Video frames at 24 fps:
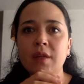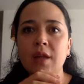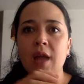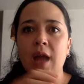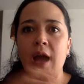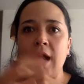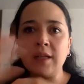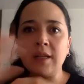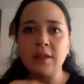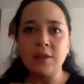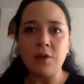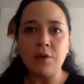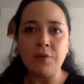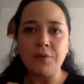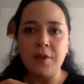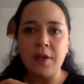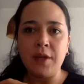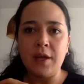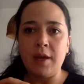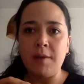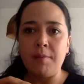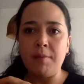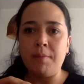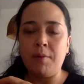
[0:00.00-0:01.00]
act of
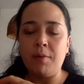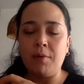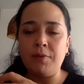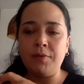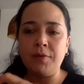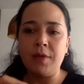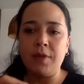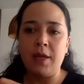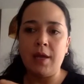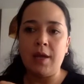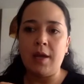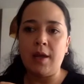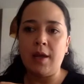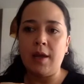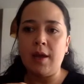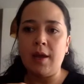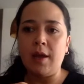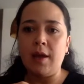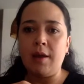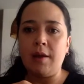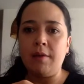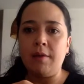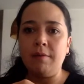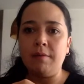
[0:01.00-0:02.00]

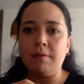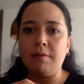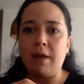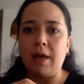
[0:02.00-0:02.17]
the